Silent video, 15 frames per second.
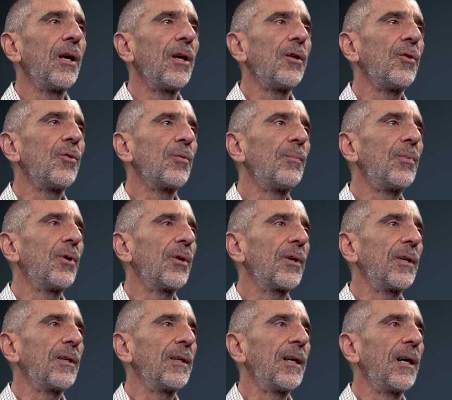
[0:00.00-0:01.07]
You're born
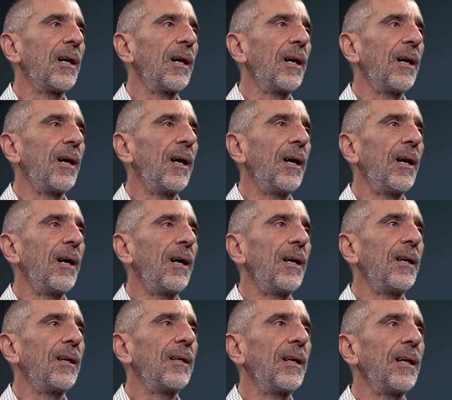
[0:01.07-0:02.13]
in a, uh,
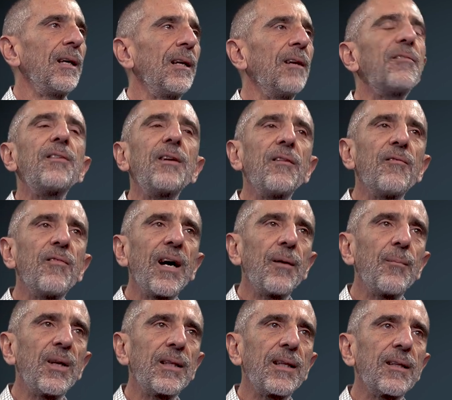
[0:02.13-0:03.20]
in, in a free
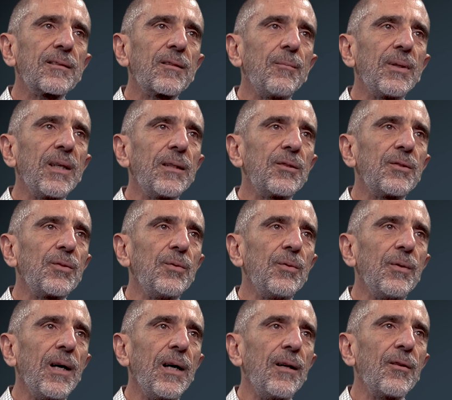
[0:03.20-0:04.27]
environment as compared
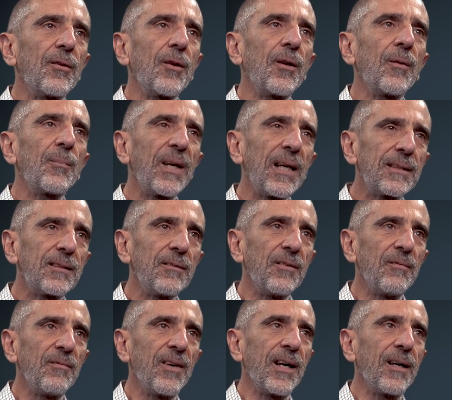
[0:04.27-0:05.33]
to uh, in an oppressive
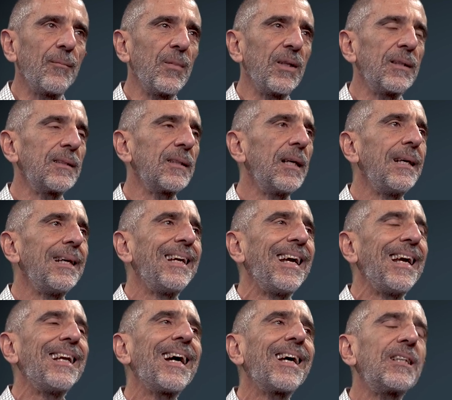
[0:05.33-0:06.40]
environment.
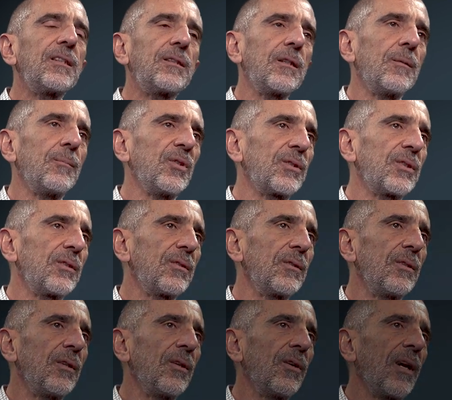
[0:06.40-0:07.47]
And that determines
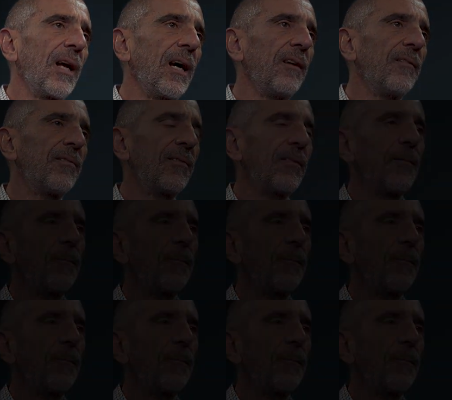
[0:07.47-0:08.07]
your life.